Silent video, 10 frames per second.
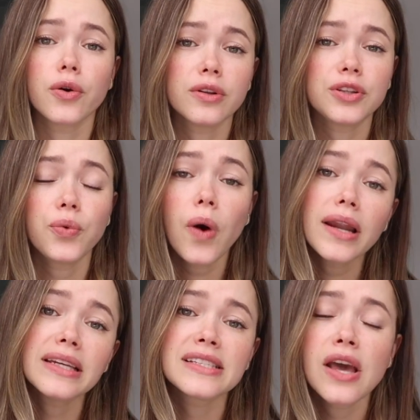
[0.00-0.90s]
early
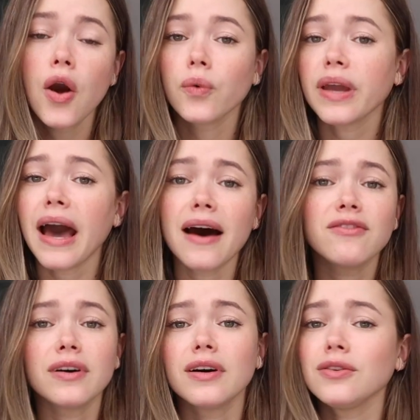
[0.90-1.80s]
20s, we
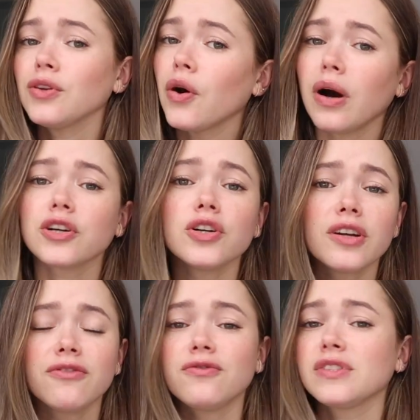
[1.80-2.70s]
have a
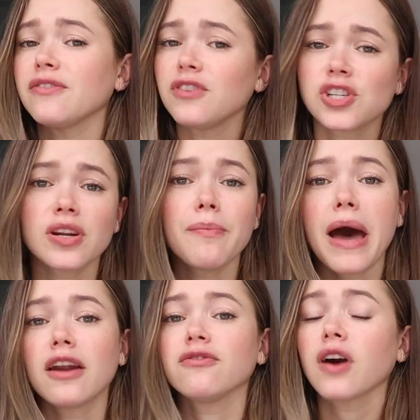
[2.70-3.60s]
good sufficient
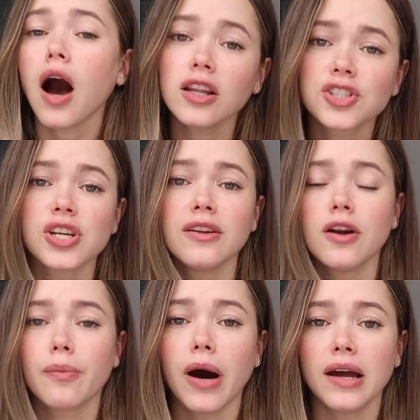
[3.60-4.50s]
amount of collagen in
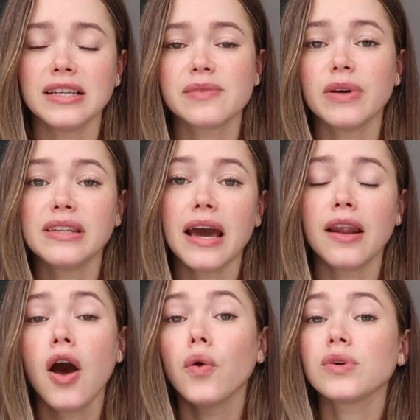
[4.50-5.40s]
our bodies, but
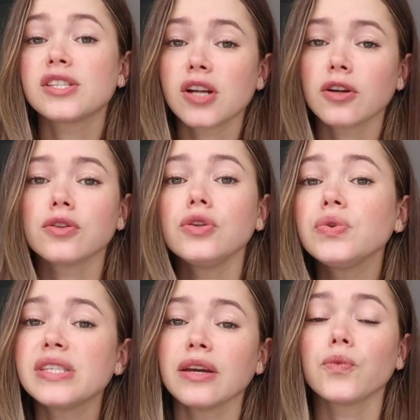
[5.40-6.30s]
then we start
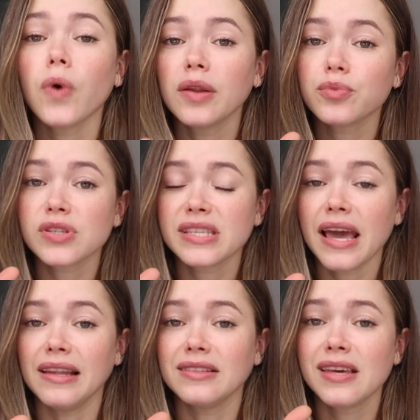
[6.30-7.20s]
losing
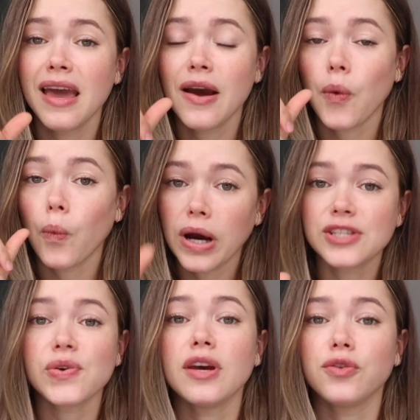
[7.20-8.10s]
1%
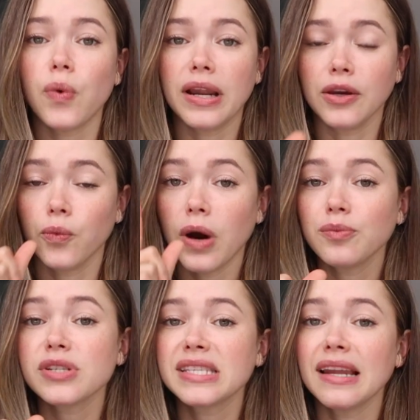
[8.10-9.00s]
once you hit 20,
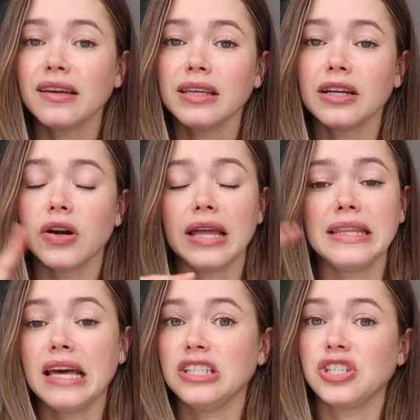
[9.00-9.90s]
1% a year,
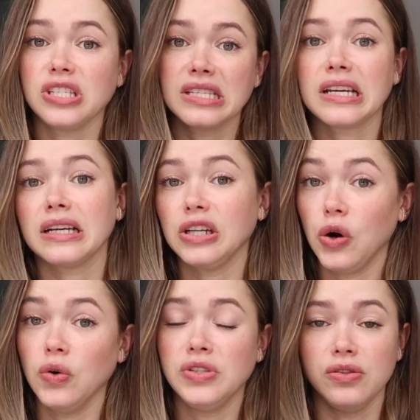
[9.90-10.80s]
and then it just
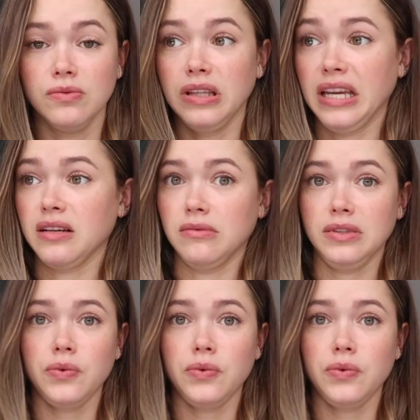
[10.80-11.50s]
goes like